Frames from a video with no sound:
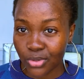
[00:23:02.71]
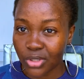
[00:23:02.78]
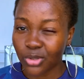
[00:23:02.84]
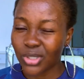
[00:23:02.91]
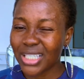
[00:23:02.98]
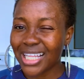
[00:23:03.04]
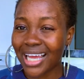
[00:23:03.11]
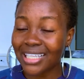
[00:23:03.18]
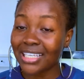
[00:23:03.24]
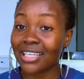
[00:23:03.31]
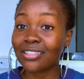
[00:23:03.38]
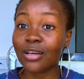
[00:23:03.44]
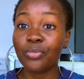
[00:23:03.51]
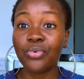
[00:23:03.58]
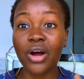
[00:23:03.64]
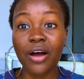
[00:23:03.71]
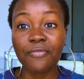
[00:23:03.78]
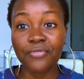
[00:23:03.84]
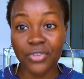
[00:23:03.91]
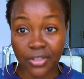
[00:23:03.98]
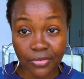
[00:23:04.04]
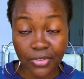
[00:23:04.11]
Just like the example I've
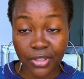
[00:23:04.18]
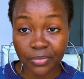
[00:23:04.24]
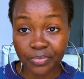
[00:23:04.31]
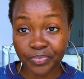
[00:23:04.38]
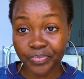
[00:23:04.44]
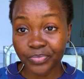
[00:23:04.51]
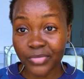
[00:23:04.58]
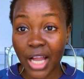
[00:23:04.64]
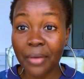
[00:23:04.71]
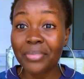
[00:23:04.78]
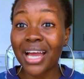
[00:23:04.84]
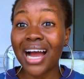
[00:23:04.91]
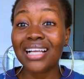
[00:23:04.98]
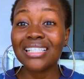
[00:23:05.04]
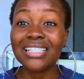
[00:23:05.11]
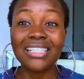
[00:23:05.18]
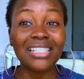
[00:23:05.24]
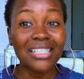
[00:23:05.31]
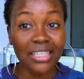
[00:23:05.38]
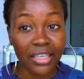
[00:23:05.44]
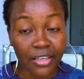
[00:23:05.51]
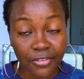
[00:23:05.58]
given, I actually
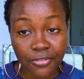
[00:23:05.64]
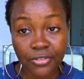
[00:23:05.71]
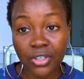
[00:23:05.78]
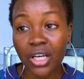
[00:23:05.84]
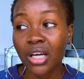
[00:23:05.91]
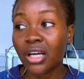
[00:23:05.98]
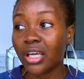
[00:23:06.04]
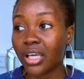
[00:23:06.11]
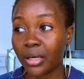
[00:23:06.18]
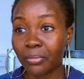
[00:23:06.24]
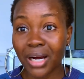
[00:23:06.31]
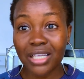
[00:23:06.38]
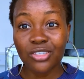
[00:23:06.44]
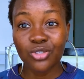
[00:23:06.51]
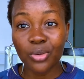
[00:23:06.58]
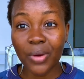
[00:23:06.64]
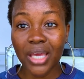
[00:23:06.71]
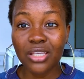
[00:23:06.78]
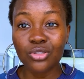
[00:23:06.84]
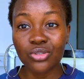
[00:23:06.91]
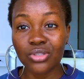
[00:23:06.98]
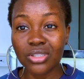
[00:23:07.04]
gave. Imagine
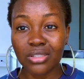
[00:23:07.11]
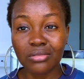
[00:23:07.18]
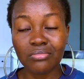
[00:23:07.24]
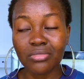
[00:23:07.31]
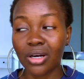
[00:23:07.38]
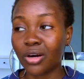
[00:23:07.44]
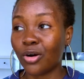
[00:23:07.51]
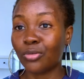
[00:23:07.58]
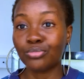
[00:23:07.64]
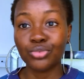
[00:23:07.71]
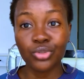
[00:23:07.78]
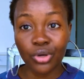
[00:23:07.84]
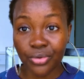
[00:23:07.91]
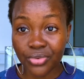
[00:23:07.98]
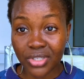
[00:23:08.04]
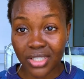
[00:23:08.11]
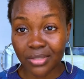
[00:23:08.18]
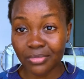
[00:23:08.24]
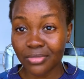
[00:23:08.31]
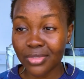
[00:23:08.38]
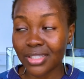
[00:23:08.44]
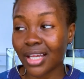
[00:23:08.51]
somebody doing
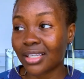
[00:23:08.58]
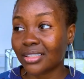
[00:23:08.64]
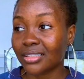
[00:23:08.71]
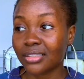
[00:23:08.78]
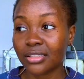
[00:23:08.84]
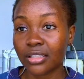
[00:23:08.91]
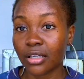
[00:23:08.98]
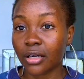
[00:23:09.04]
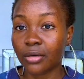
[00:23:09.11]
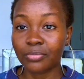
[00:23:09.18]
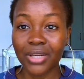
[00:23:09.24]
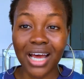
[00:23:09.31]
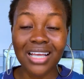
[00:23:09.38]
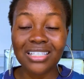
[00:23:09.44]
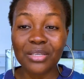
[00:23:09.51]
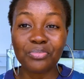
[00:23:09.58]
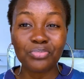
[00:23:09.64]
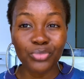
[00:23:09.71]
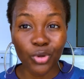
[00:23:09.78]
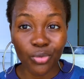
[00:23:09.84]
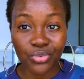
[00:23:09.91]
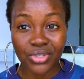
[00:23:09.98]
tourism that has a
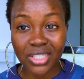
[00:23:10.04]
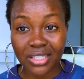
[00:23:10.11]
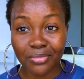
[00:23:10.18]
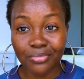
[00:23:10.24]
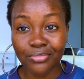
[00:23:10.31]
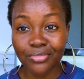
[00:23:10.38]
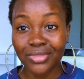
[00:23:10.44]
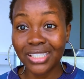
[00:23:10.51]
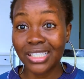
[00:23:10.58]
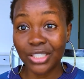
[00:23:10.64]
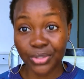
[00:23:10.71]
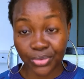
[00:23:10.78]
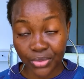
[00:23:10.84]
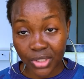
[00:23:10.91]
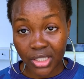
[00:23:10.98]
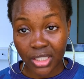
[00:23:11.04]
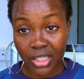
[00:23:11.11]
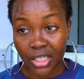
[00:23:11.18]
tourism degree.